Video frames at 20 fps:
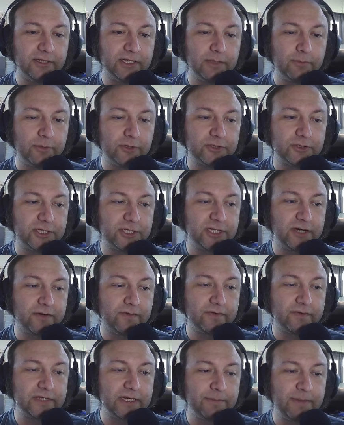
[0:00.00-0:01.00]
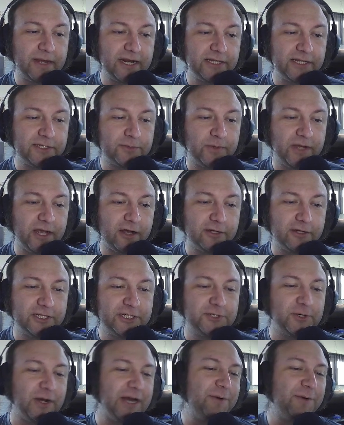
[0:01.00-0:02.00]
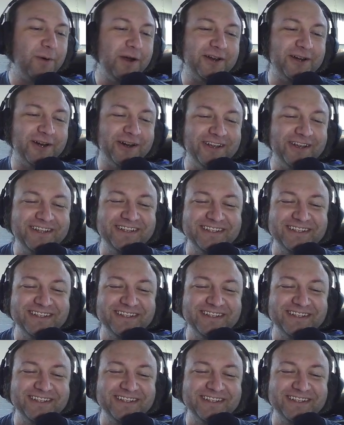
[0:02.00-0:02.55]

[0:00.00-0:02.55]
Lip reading: Liberals, conservatives, independents, we all just drank water.